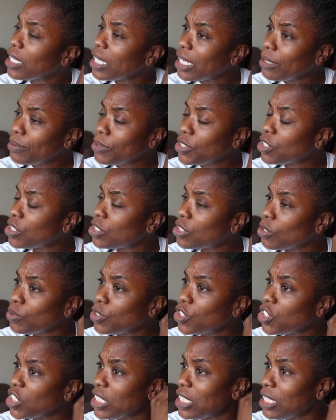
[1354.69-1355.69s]
It was just so
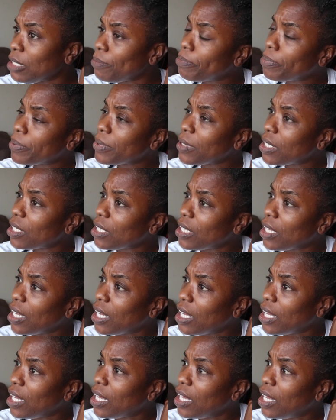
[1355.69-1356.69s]
cheap.
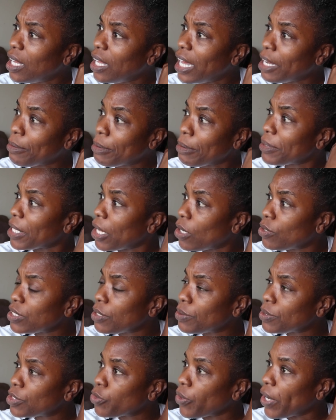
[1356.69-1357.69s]
I remember that
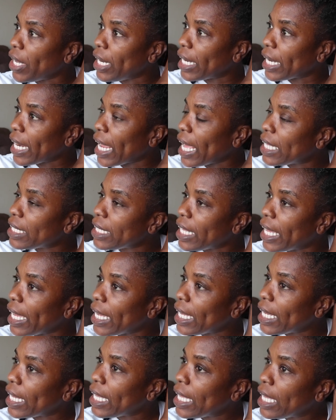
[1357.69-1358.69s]
hotel was great, and it had
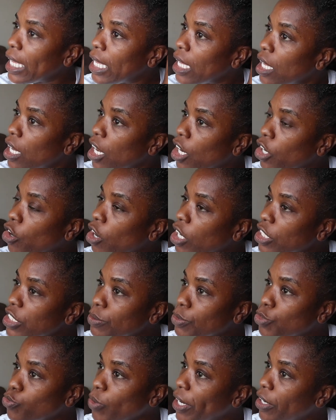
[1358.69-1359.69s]
like it
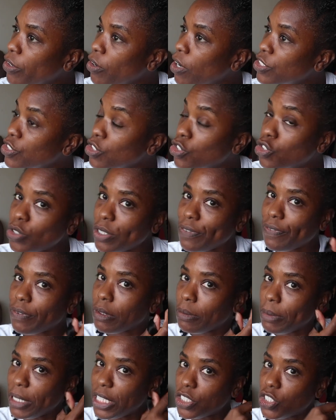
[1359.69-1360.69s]
was right across the street from
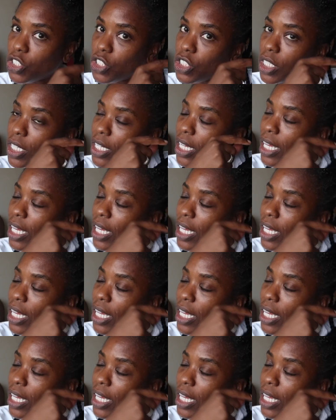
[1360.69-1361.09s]
the beach,